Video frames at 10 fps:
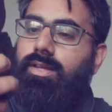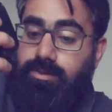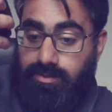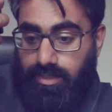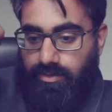
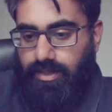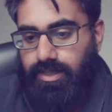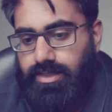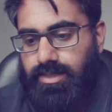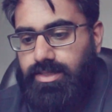It's set on
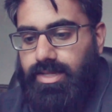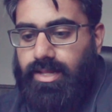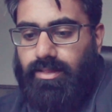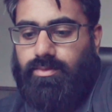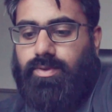
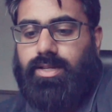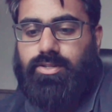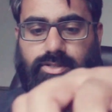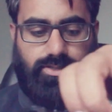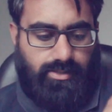ETTL. We
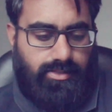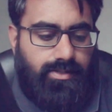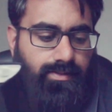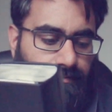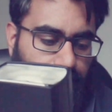can just
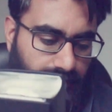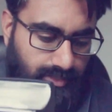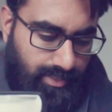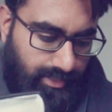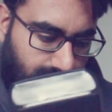
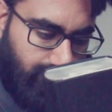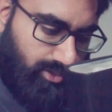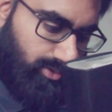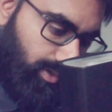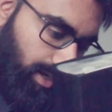attach it
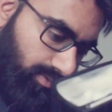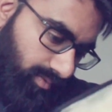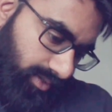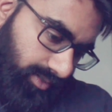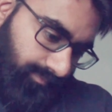to
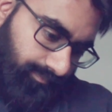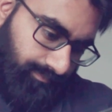our